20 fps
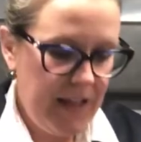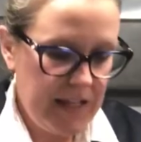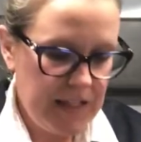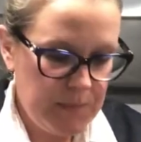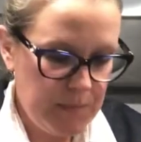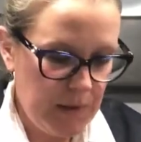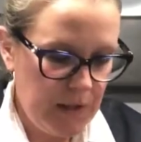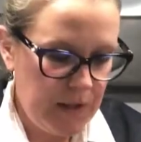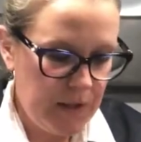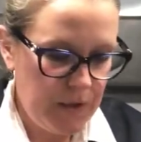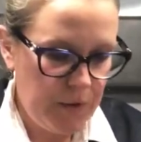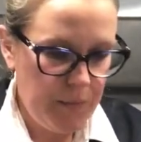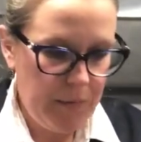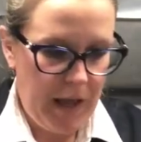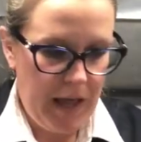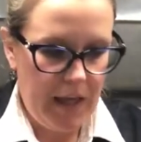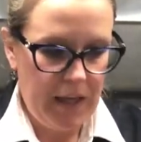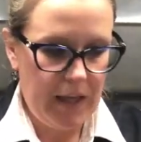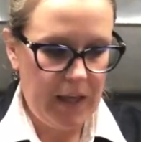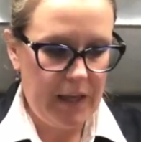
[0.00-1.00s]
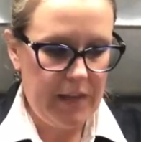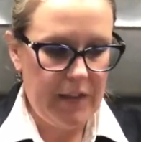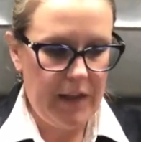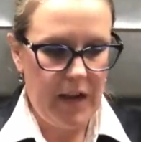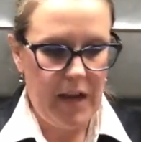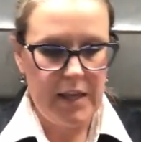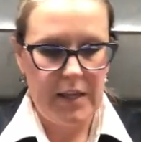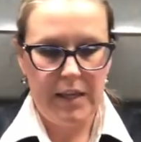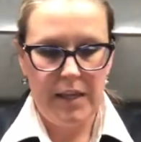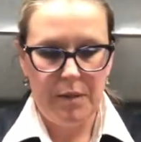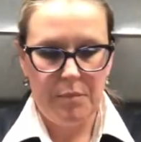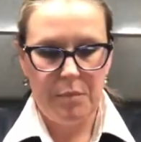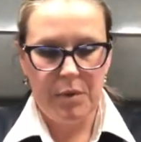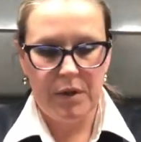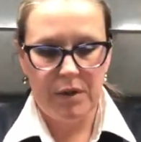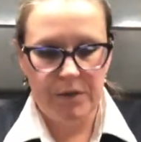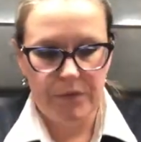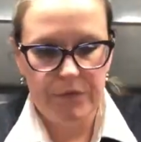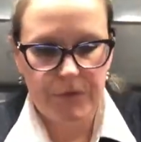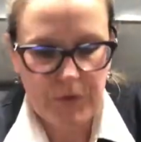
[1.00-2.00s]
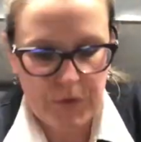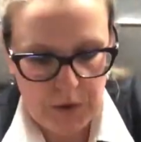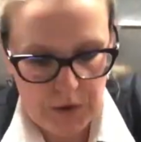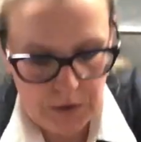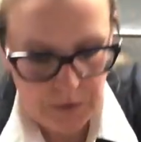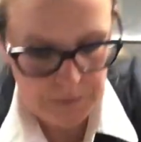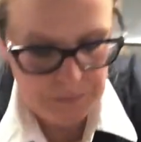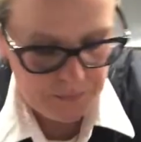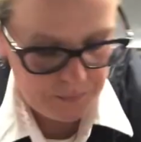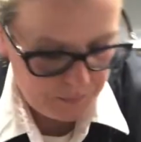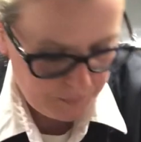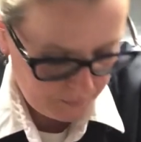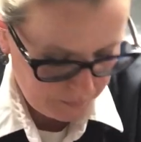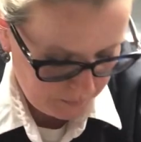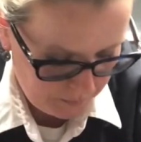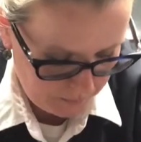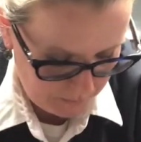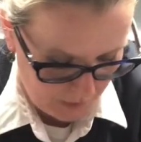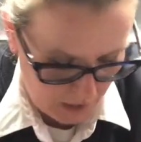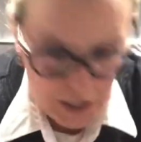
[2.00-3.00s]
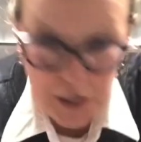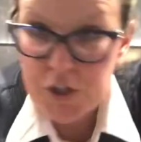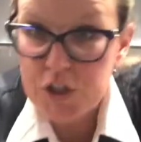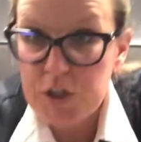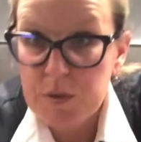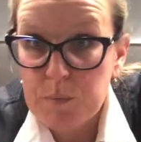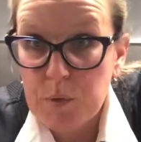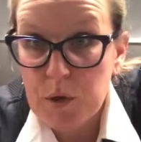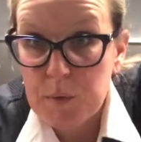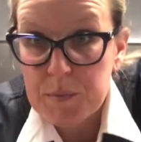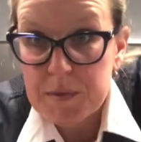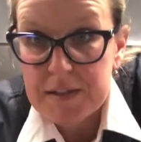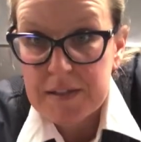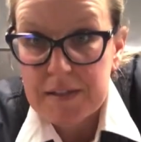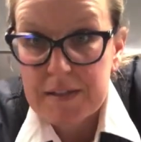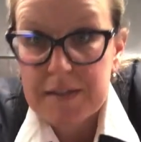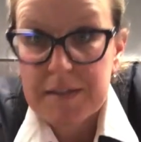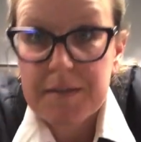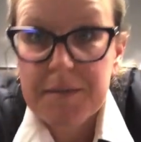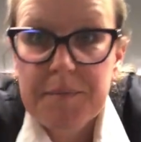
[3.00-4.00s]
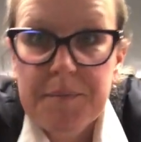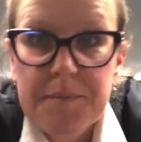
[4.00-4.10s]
my little baggie that I keep for hygiene purposes.